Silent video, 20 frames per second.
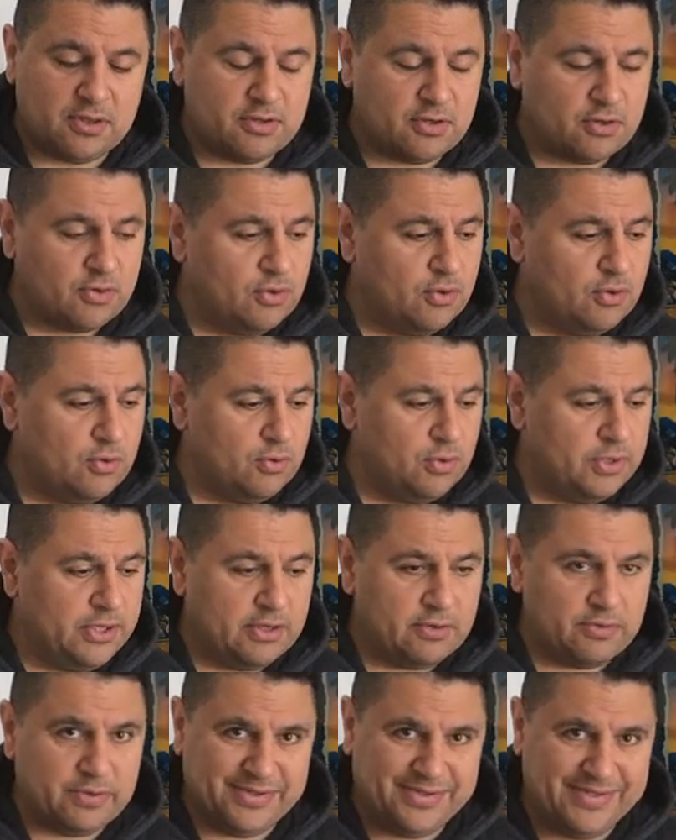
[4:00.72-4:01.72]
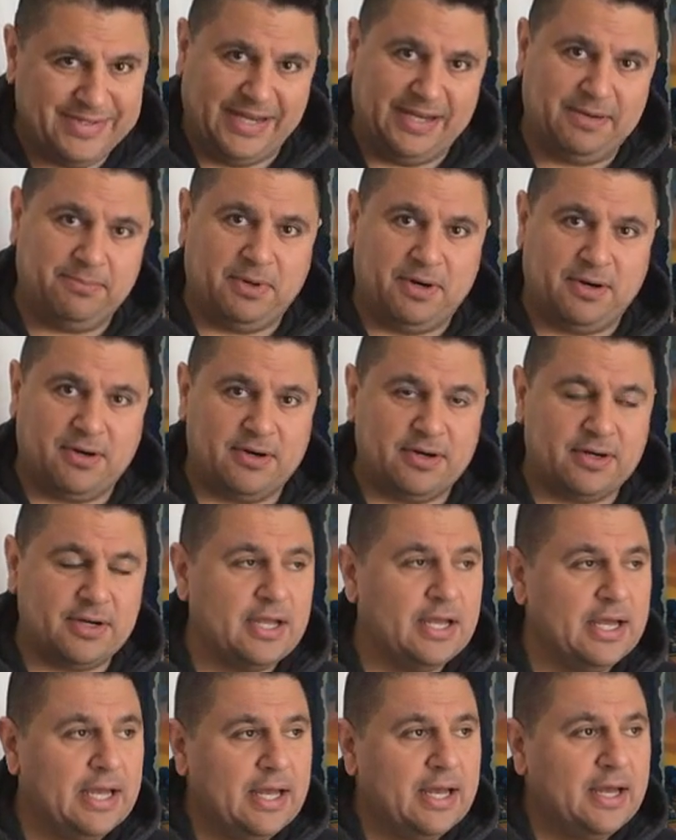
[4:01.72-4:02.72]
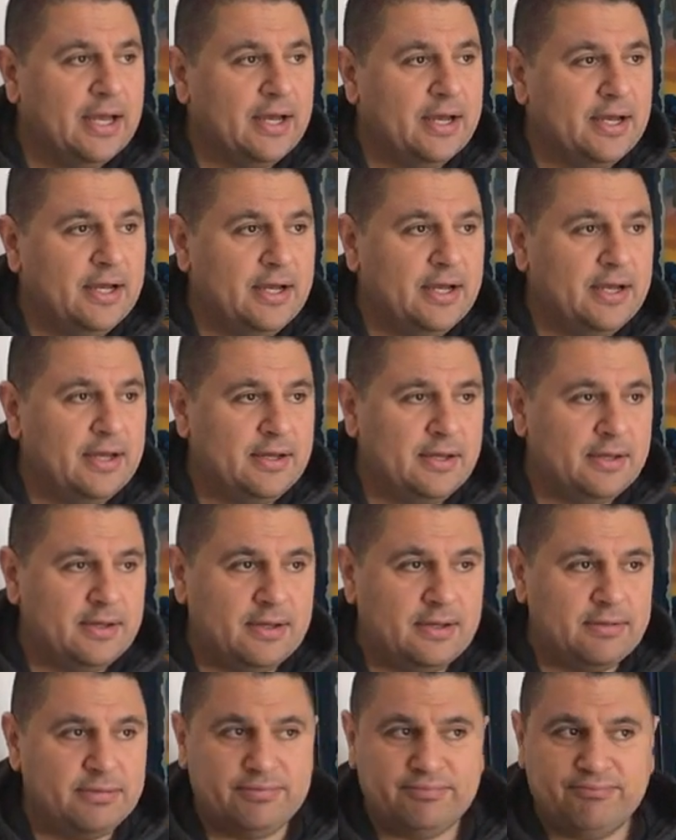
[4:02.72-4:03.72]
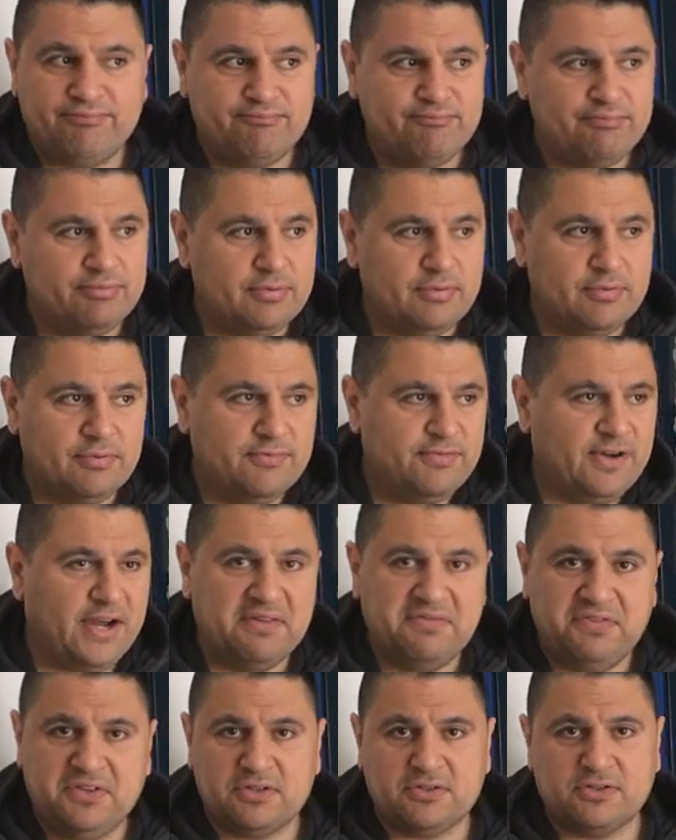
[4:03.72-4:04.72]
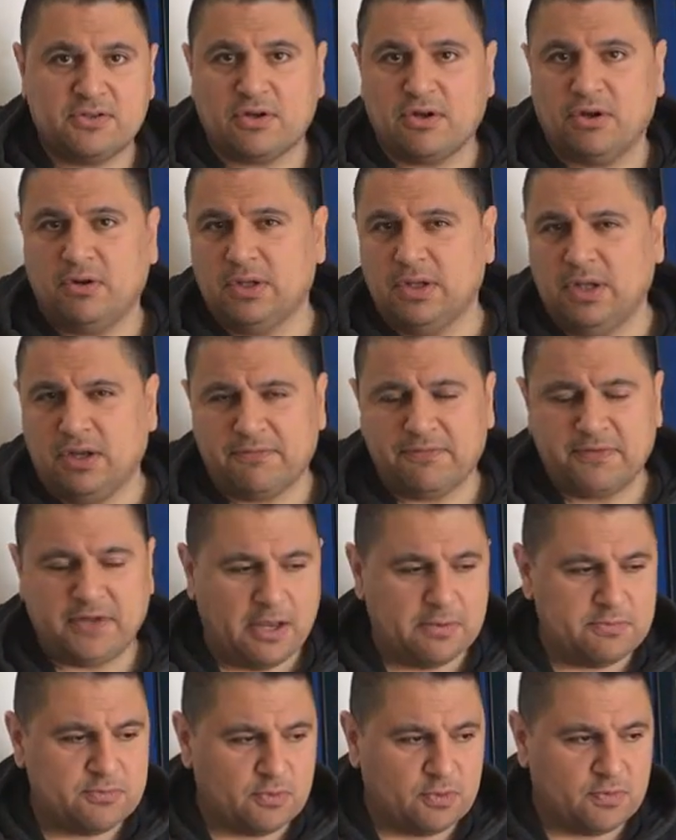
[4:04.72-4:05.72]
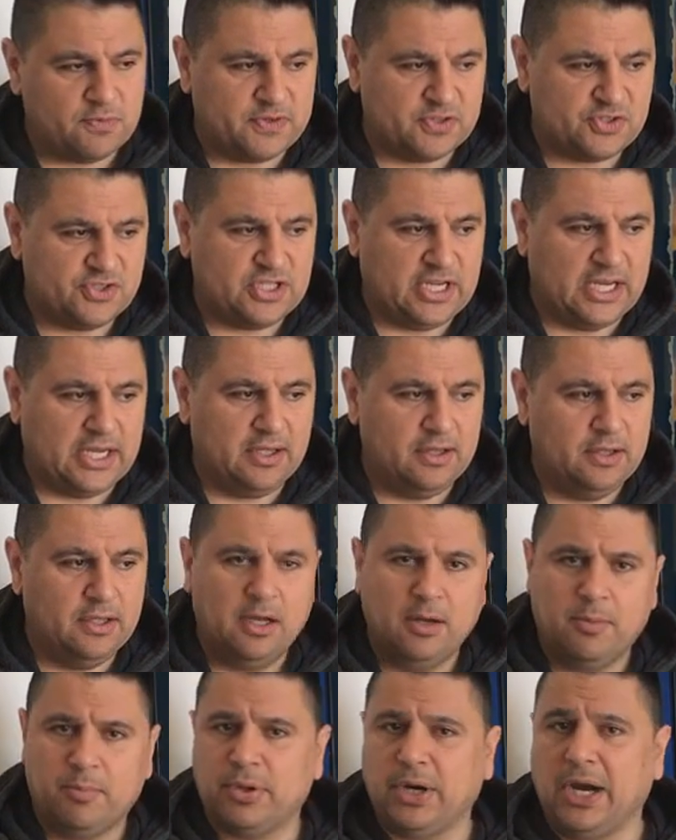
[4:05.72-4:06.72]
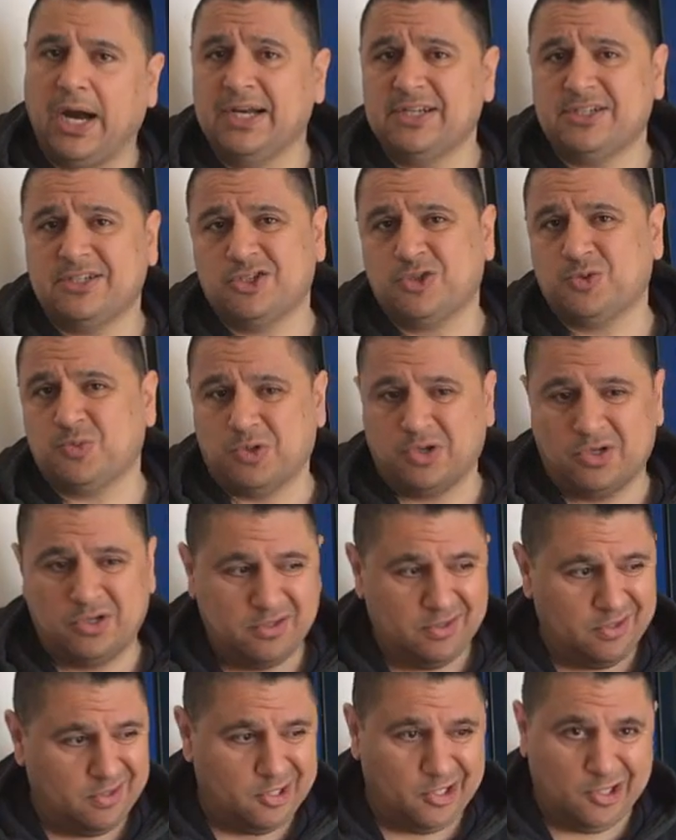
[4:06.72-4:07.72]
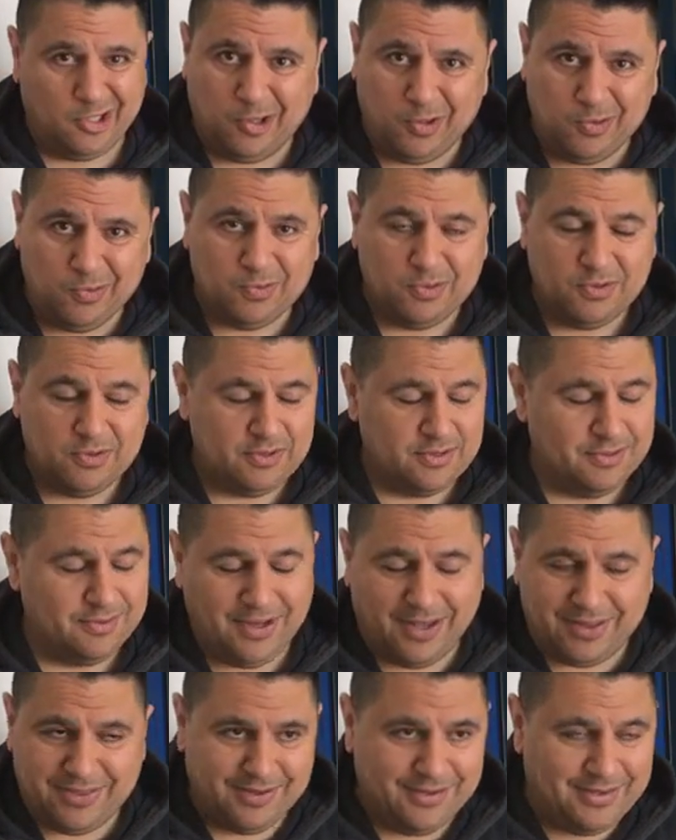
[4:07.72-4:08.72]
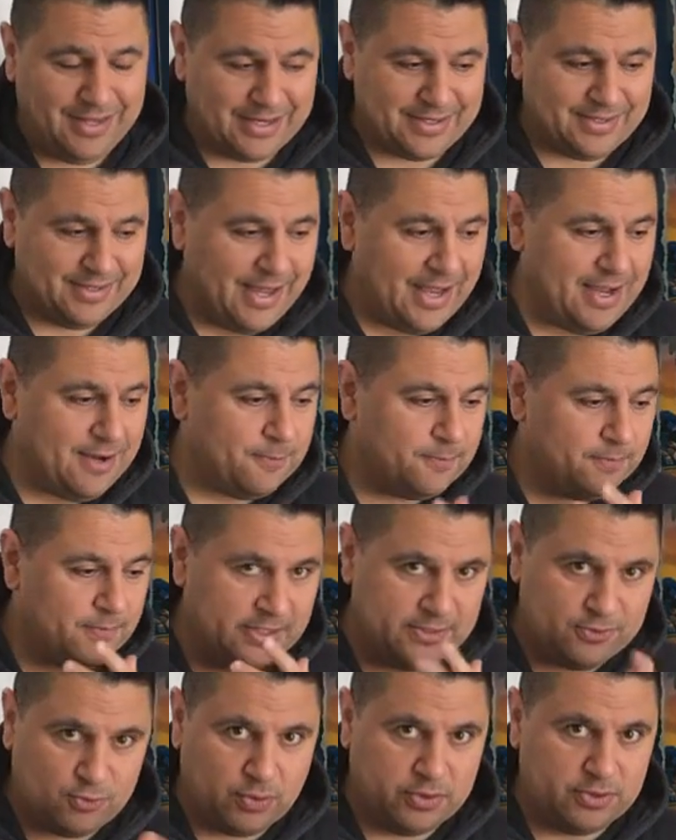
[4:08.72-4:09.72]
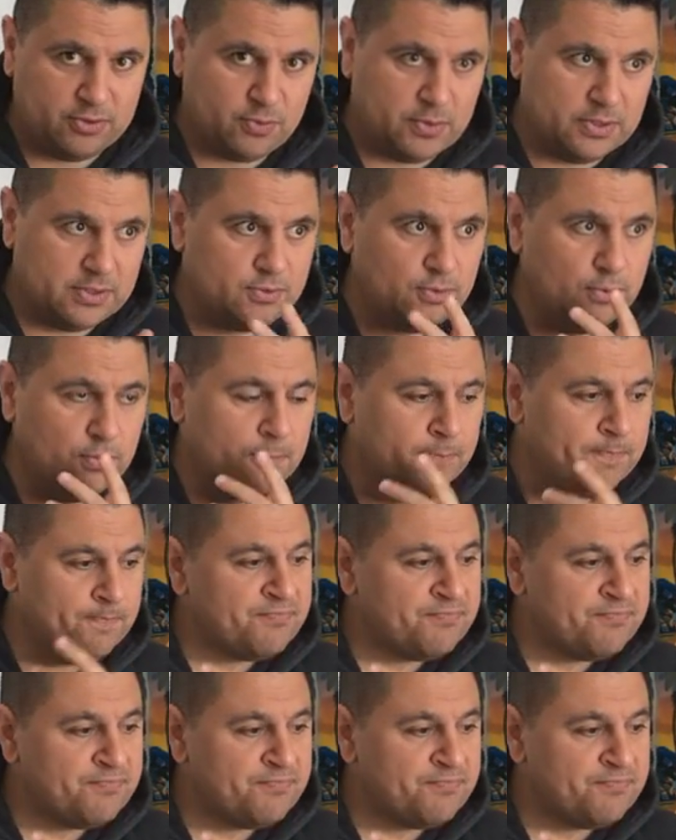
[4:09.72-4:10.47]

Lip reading: through here in Denmark. 5 years ago, a lot of games were for sale. Prices were low, nothing like now in 2022.